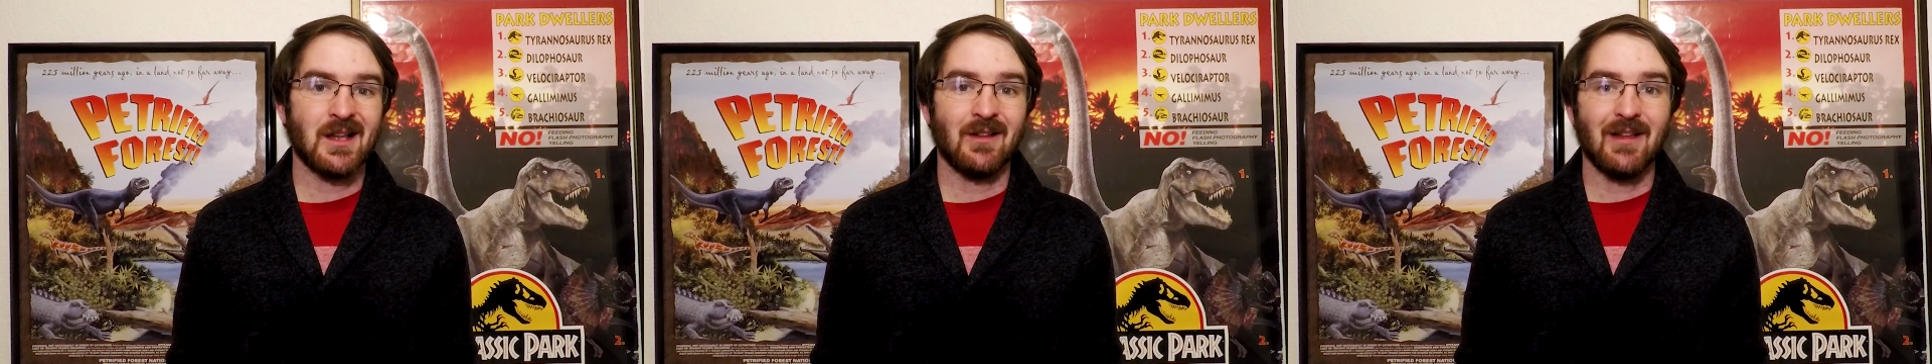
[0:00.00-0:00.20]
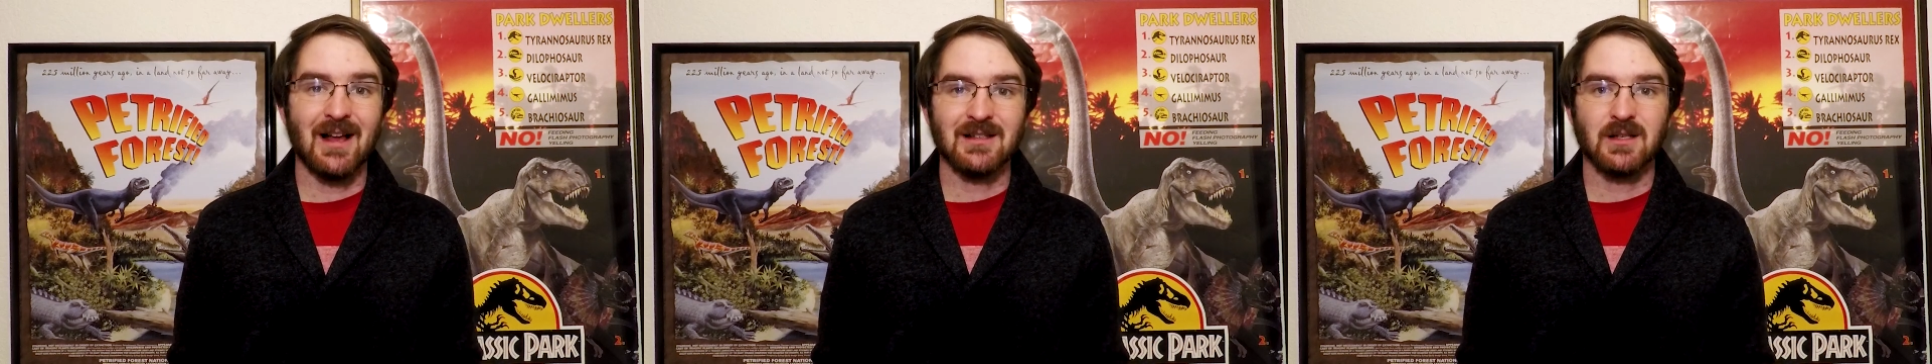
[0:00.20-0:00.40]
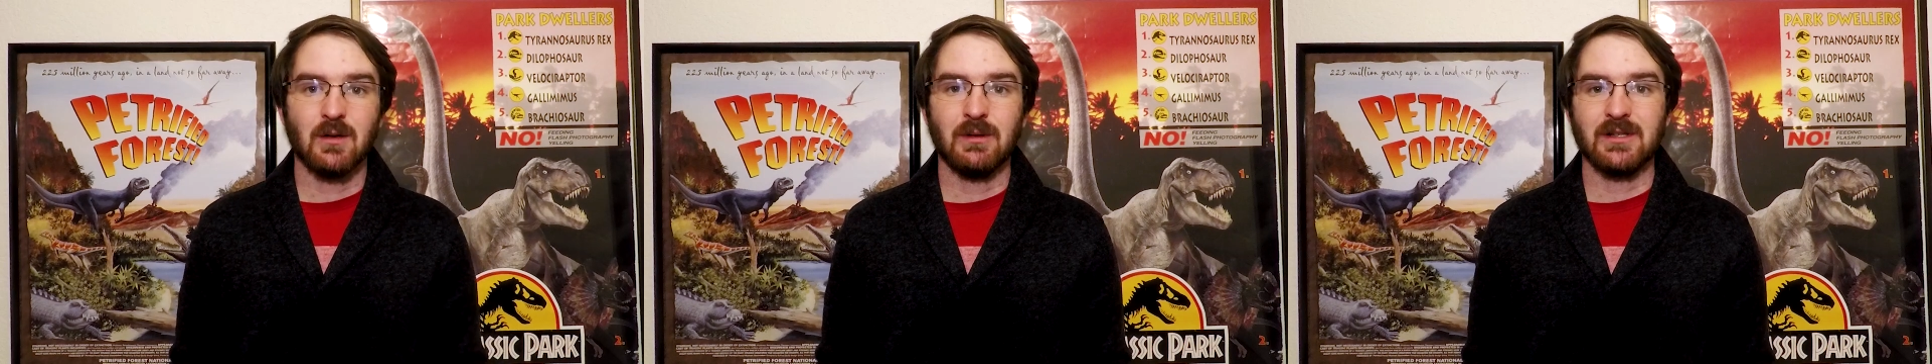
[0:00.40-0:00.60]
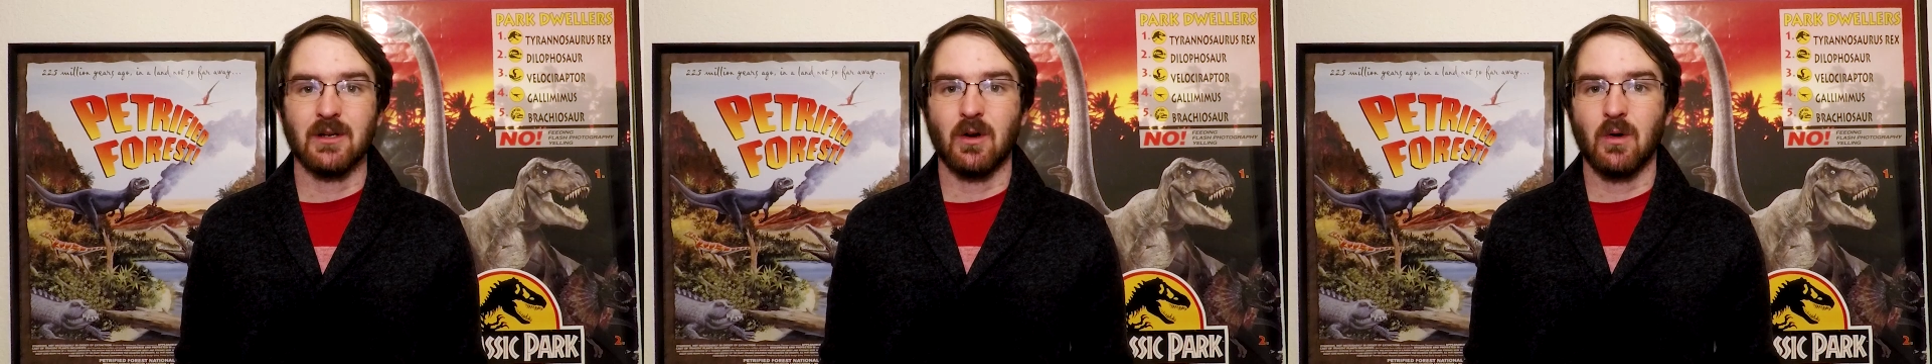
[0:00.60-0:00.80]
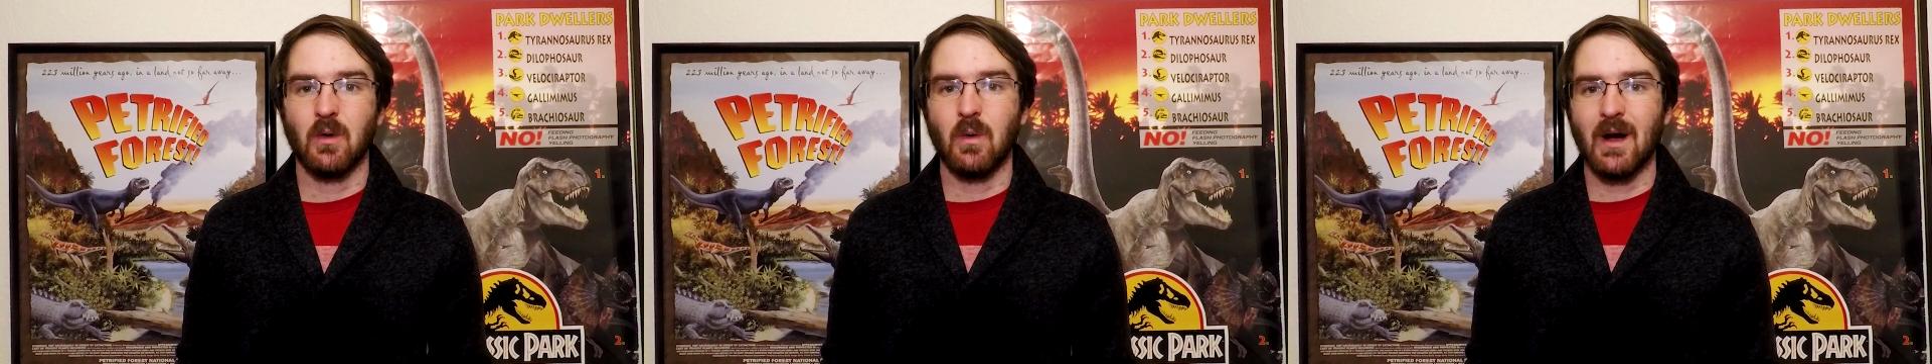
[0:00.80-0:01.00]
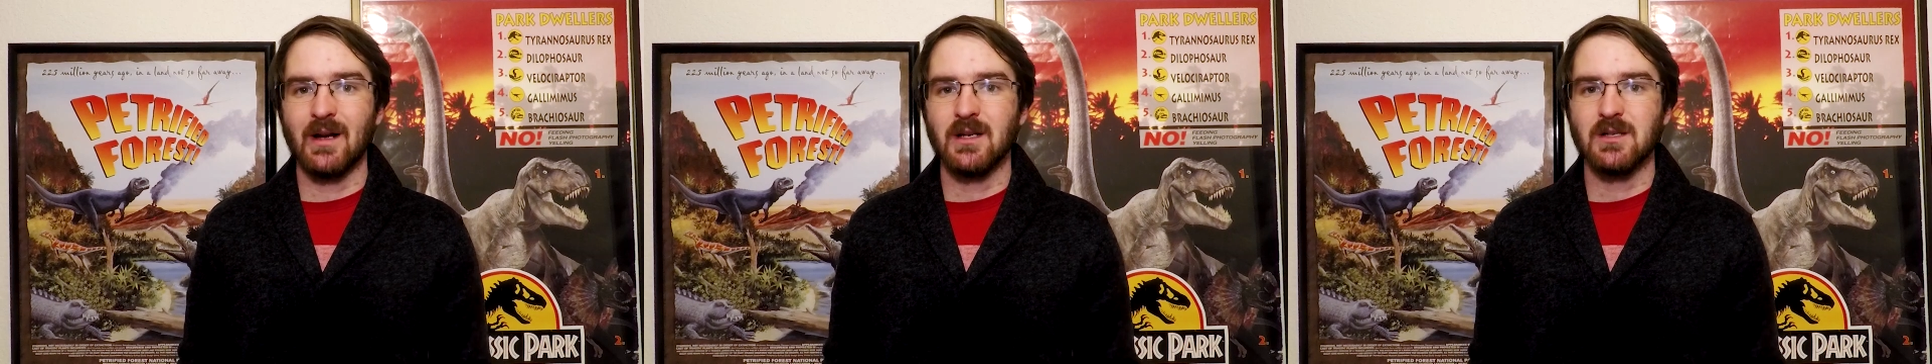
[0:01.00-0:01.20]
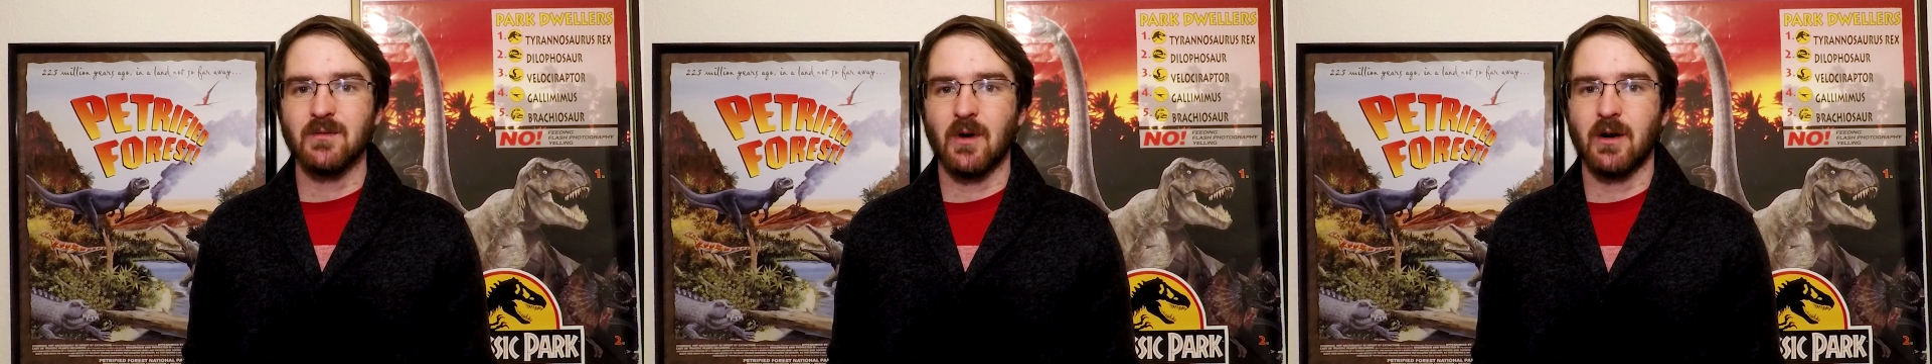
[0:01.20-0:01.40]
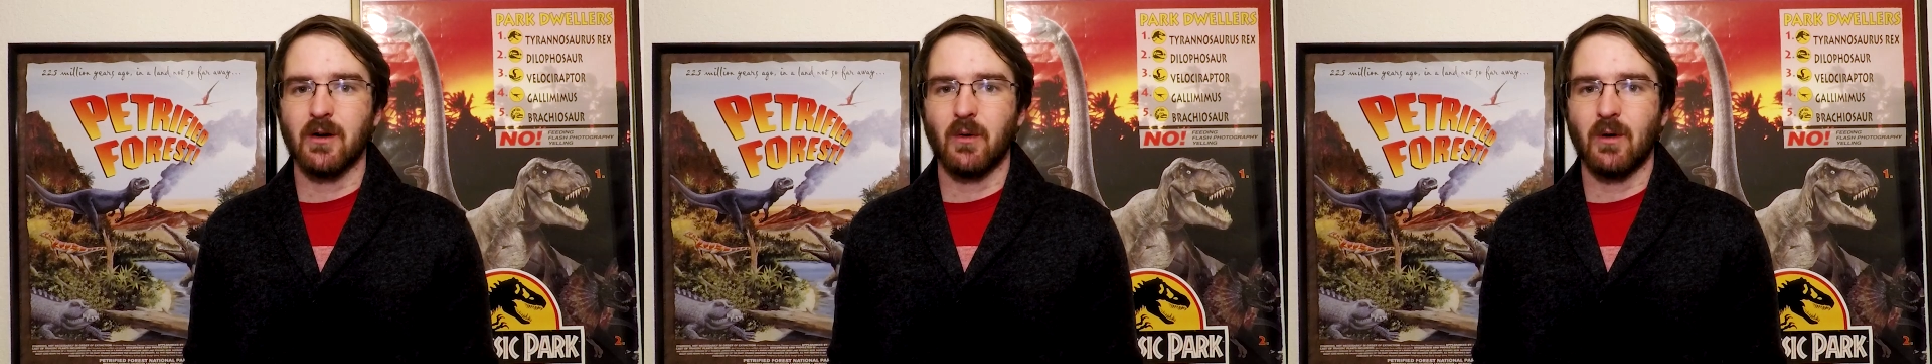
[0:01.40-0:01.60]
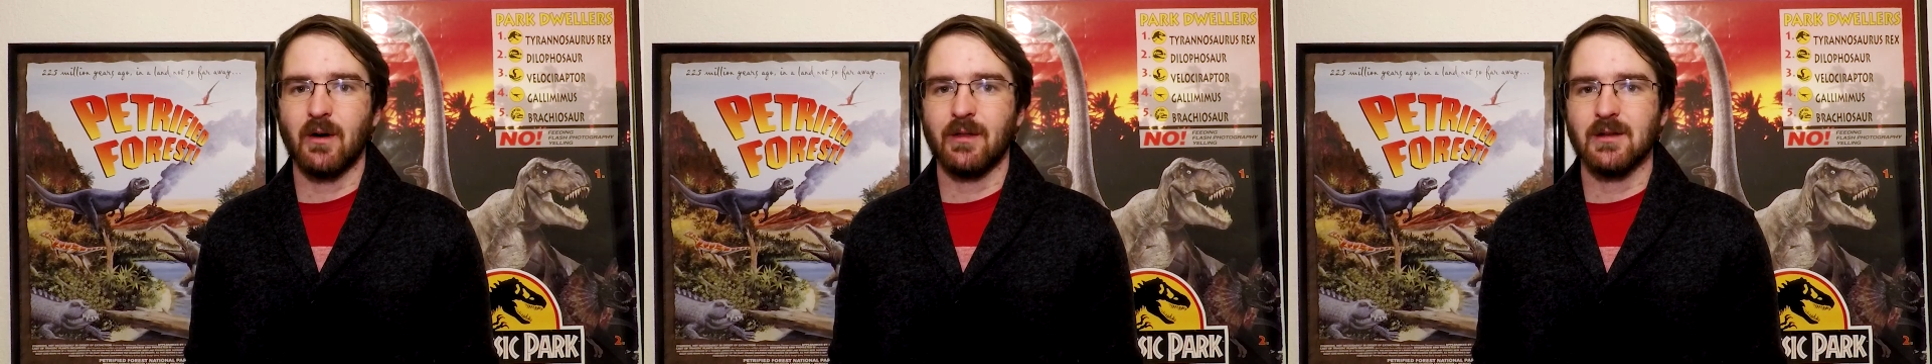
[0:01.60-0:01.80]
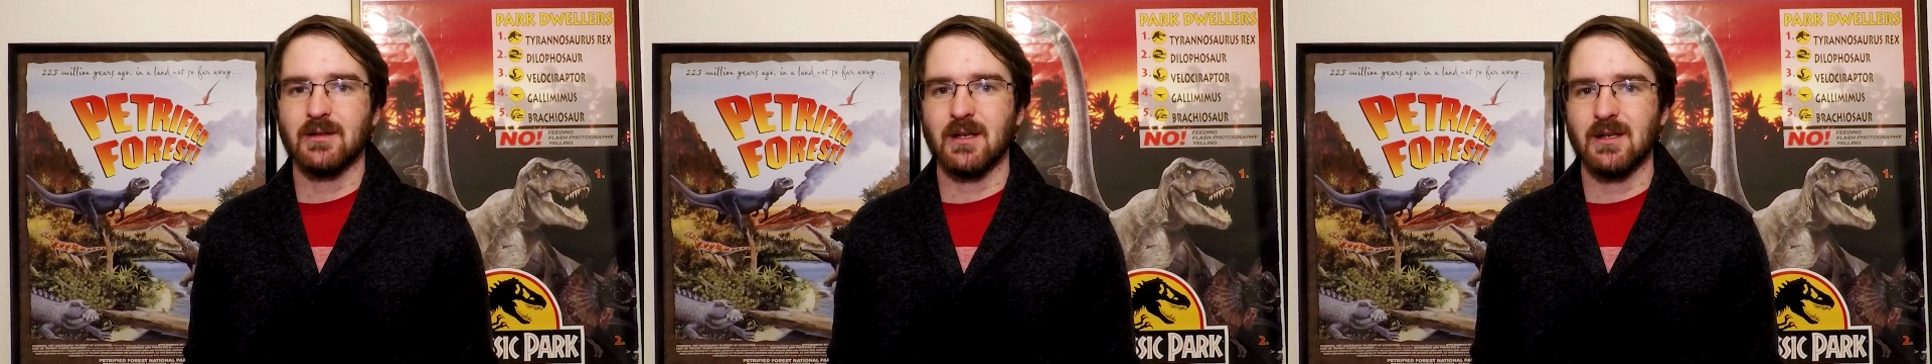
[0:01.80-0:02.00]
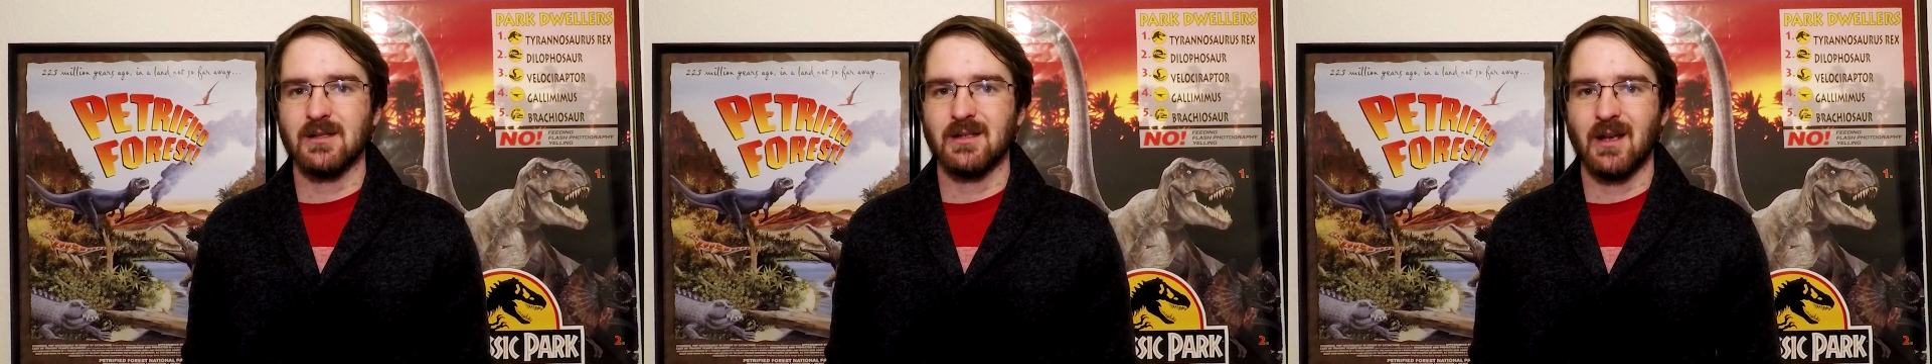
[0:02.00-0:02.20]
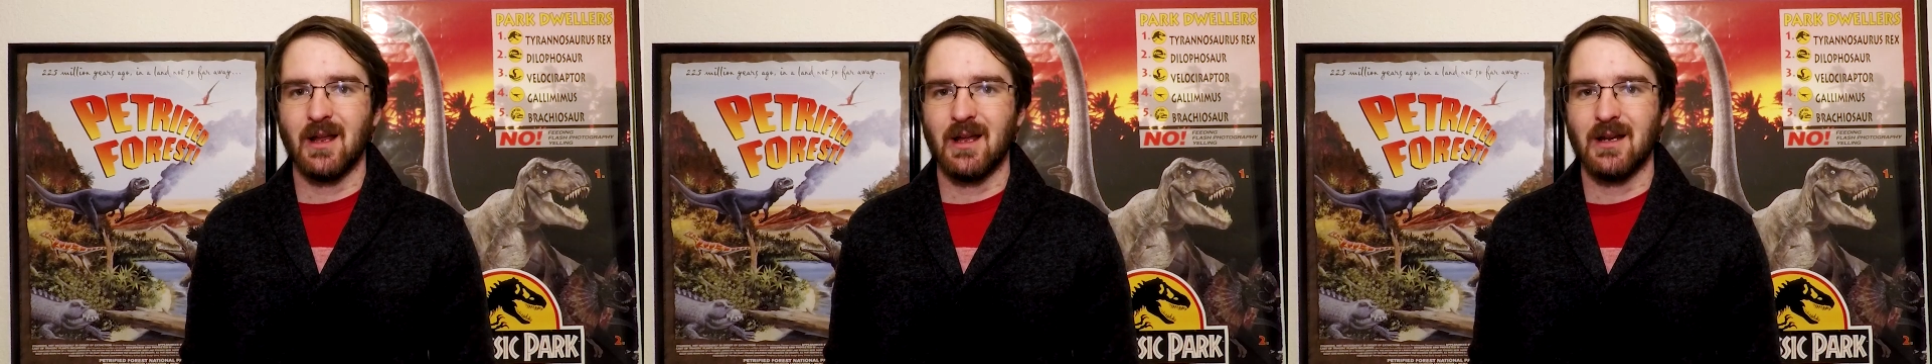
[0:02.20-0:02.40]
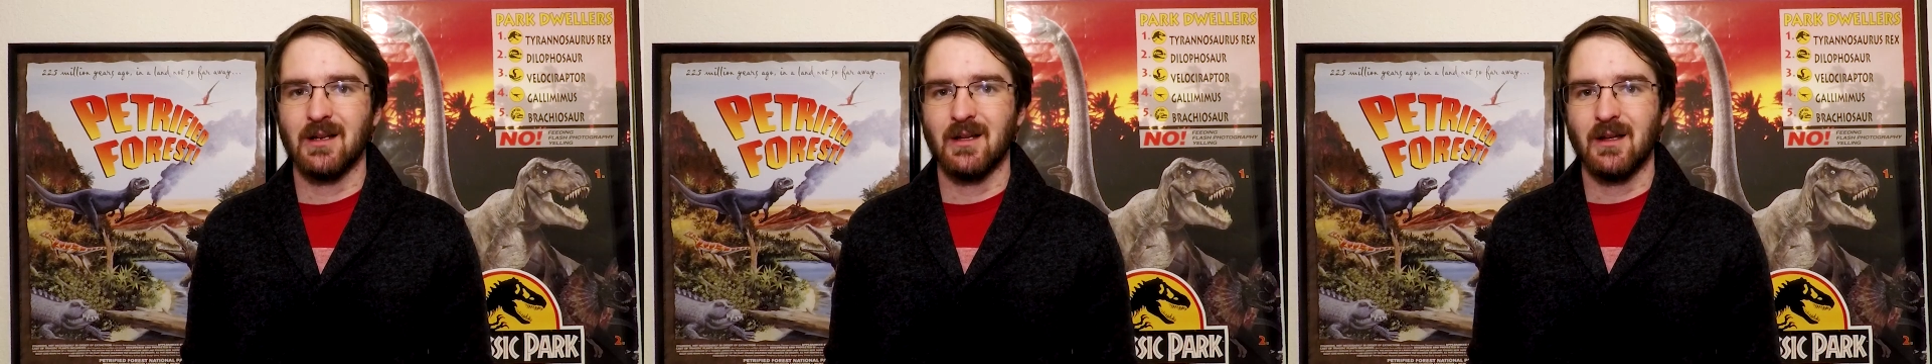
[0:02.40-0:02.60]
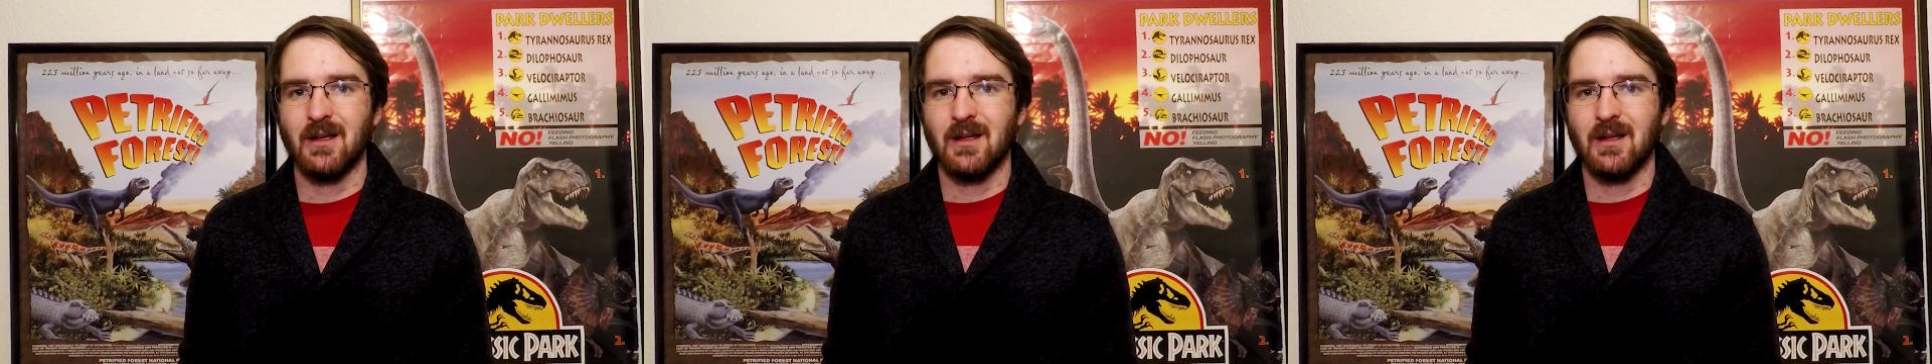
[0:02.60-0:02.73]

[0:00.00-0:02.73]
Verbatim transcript: Alaska wasn't quite as far north as it is today,